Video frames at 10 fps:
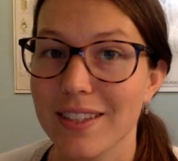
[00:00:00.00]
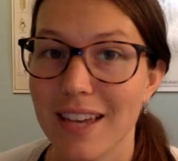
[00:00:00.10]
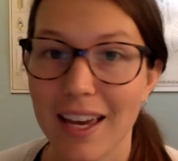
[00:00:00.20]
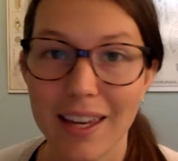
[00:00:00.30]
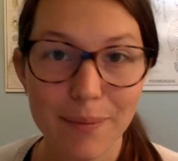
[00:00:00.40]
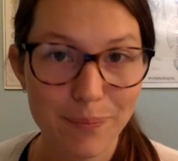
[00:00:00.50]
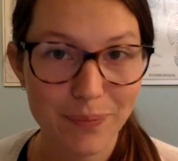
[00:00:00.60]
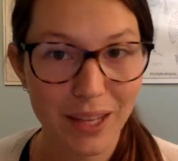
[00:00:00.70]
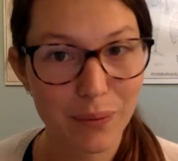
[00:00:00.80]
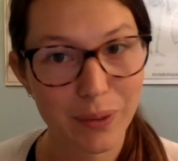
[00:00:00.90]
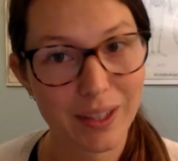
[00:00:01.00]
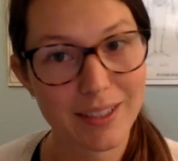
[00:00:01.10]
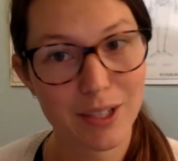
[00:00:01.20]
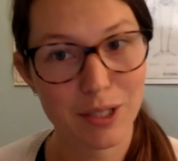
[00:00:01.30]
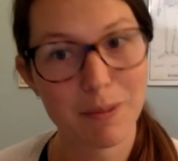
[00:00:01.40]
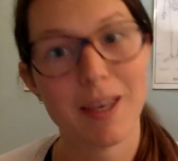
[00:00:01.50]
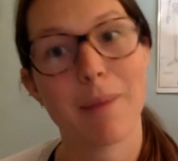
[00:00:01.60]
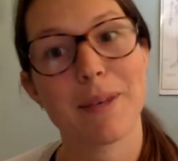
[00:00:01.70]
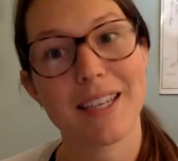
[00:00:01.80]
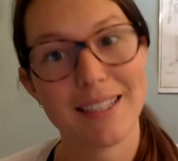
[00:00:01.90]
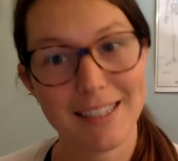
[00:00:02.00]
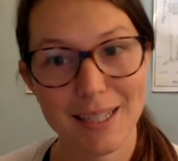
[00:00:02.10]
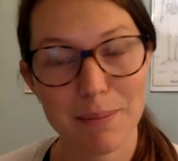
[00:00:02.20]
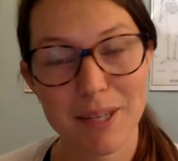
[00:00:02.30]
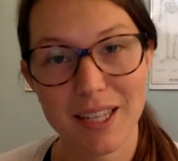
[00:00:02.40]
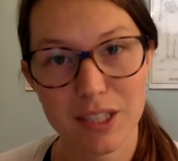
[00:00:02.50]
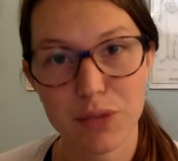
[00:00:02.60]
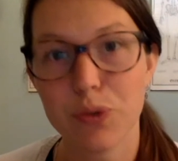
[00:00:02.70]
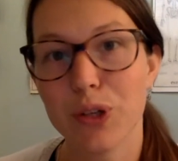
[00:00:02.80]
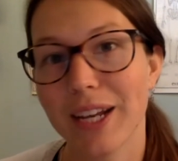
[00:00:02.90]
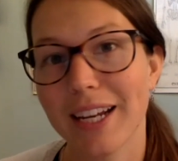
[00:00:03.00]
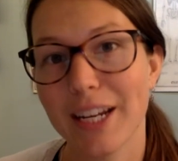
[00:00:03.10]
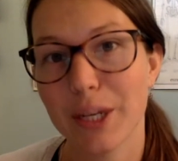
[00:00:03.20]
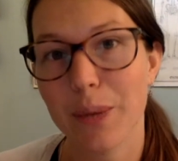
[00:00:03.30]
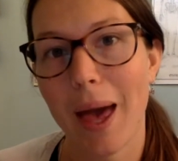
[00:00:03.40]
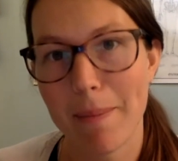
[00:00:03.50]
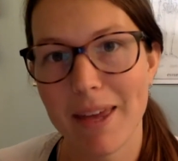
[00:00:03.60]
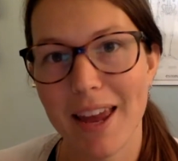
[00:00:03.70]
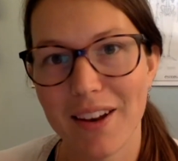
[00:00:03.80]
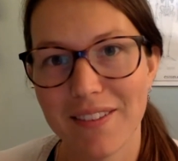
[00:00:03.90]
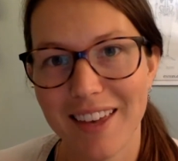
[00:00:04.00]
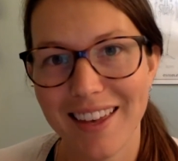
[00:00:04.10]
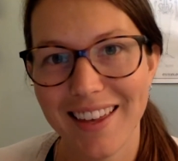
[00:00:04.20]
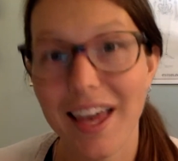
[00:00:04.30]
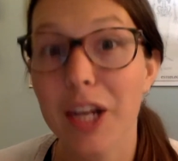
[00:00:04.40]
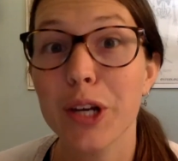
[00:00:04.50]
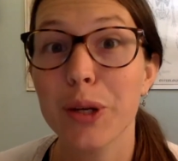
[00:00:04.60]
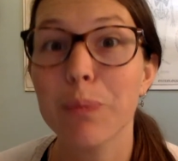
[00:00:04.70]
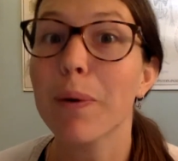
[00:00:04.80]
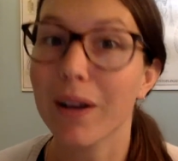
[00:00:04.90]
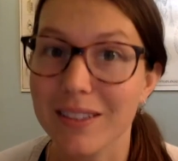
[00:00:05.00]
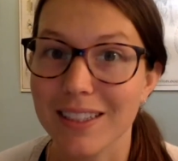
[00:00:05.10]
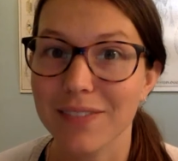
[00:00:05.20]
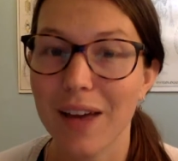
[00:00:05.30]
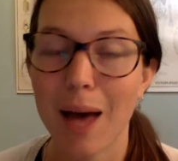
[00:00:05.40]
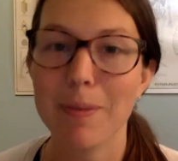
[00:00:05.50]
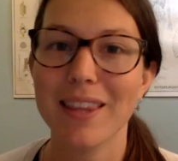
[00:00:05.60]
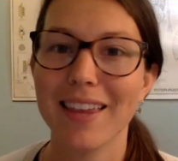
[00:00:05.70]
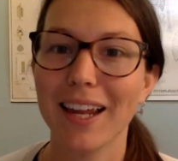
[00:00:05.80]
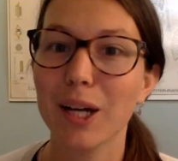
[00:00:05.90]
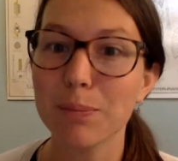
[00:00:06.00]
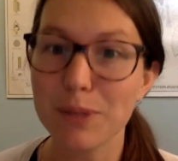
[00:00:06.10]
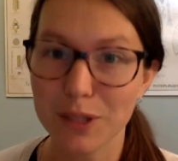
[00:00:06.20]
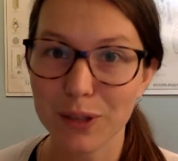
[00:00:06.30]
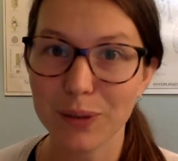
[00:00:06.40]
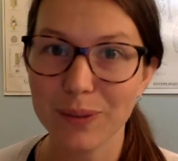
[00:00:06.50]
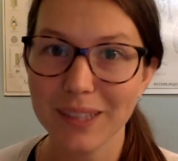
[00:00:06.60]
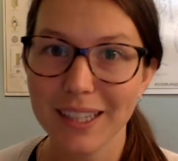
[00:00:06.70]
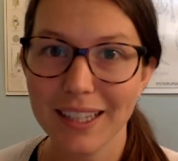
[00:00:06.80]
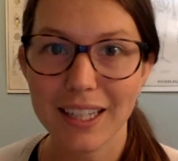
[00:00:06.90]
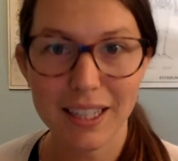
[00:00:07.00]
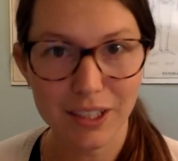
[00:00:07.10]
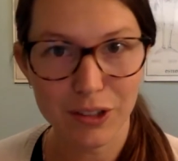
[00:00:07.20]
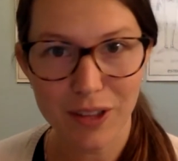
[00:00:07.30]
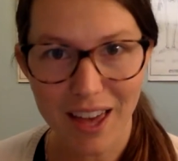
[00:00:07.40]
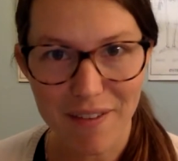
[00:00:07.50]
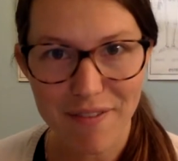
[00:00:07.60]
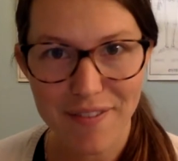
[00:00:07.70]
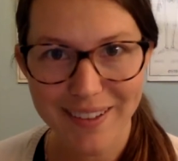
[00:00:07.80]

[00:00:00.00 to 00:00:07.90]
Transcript: stick and really start to become easy, because you've created a new habit out of it and a new positive habit that helps you in your life.